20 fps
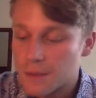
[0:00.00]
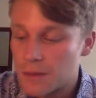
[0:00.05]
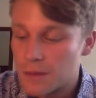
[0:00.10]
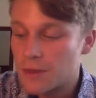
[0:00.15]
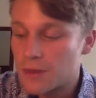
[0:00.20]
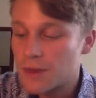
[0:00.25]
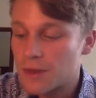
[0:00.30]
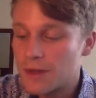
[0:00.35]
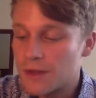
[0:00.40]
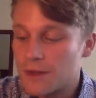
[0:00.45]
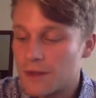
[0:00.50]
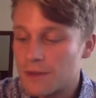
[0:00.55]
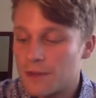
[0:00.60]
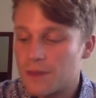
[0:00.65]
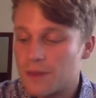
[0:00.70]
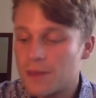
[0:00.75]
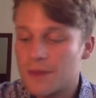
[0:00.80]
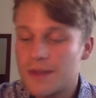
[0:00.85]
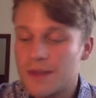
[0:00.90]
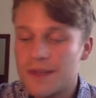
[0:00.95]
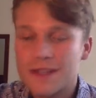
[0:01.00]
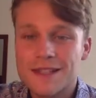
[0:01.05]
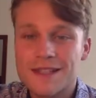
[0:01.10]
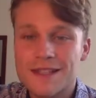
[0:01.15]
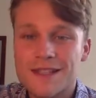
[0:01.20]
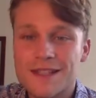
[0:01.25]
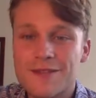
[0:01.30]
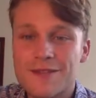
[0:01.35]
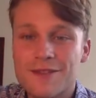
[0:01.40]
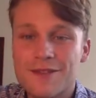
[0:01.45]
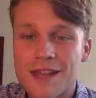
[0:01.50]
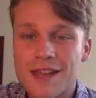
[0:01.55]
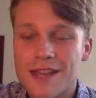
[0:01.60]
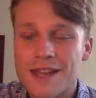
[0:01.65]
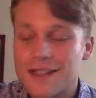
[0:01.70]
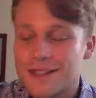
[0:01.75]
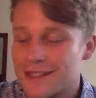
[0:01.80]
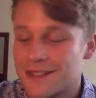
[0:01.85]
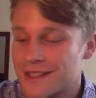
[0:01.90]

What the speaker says: people like to stay for that.